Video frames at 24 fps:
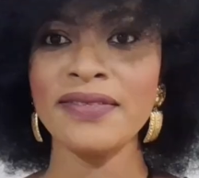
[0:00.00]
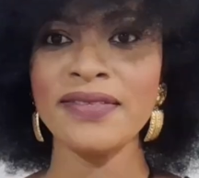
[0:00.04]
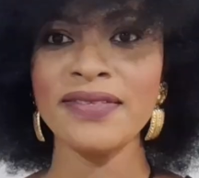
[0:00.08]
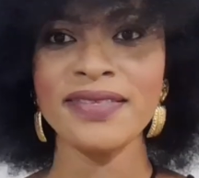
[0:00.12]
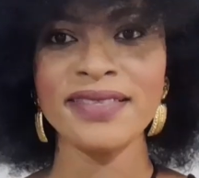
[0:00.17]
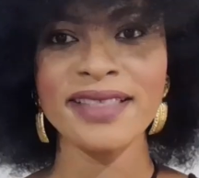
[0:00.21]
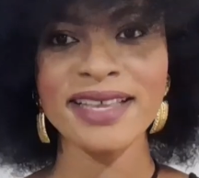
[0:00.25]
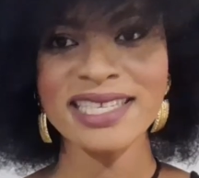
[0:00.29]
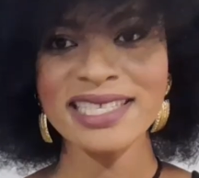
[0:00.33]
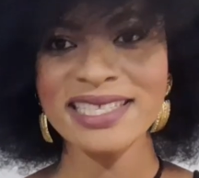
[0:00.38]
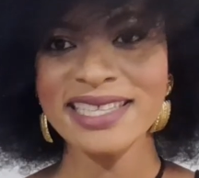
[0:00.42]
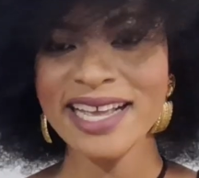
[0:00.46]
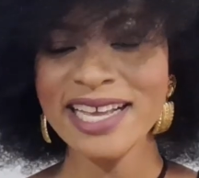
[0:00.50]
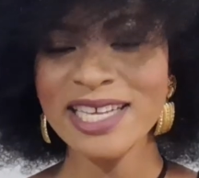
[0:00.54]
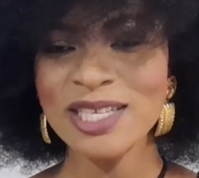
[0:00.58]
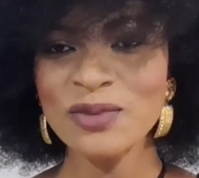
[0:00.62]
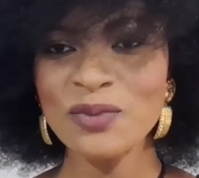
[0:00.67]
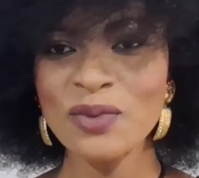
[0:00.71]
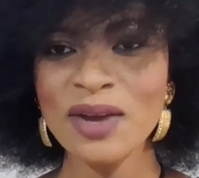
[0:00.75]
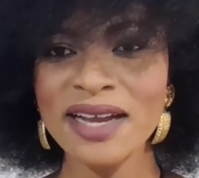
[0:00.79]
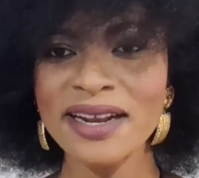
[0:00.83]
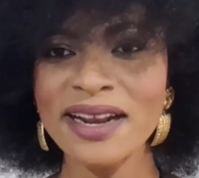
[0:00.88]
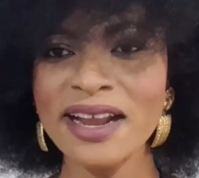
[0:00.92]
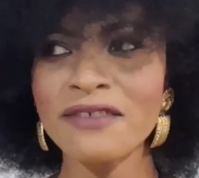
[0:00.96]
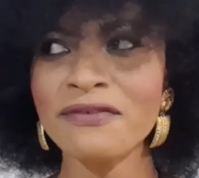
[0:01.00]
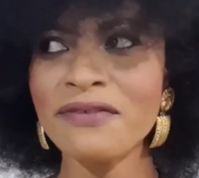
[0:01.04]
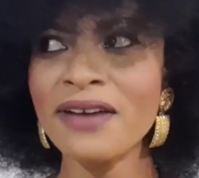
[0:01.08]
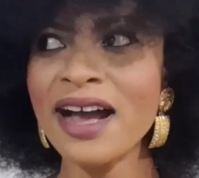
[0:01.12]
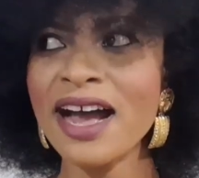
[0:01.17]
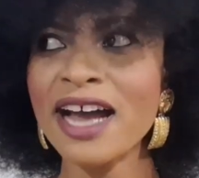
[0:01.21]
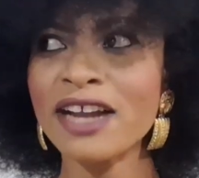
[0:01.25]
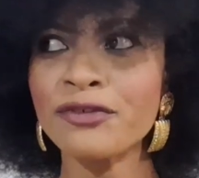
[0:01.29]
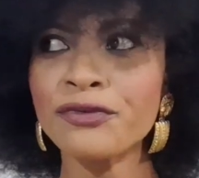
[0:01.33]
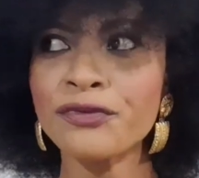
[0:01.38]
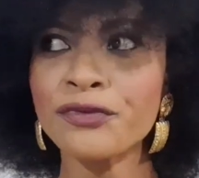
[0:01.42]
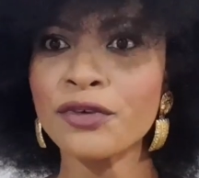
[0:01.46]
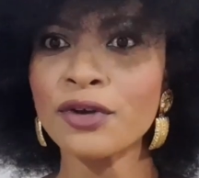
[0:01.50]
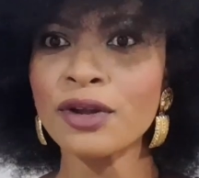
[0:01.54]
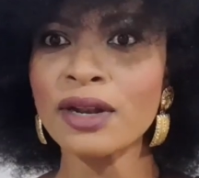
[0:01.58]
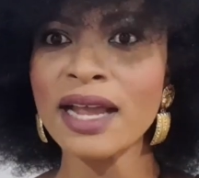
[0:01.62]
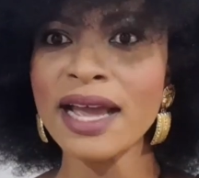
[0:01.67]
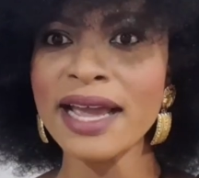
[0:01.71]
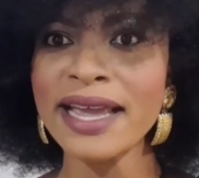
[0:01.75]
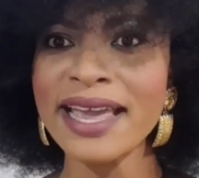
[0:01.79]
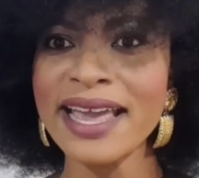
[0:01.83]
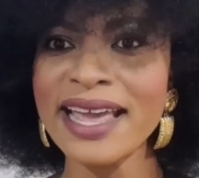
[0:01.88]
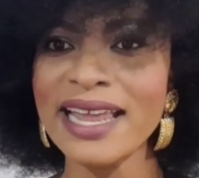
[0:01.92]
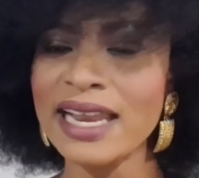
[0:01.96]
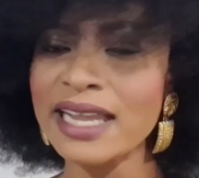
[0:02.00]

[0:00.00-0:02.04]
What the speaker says: This next one I've had for like a